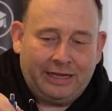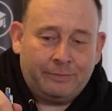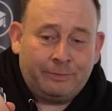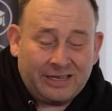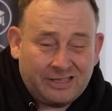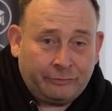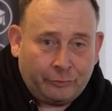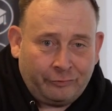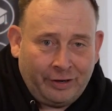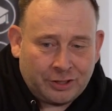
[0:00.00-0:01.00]
get a passive
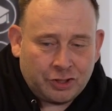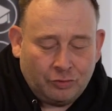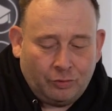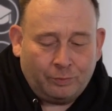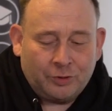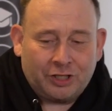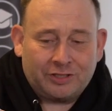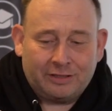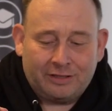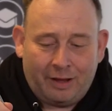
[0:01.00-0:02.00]
reflection object
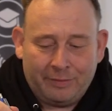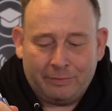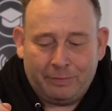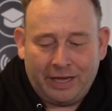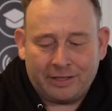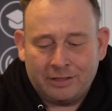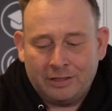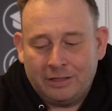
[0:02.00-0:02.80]
coming back,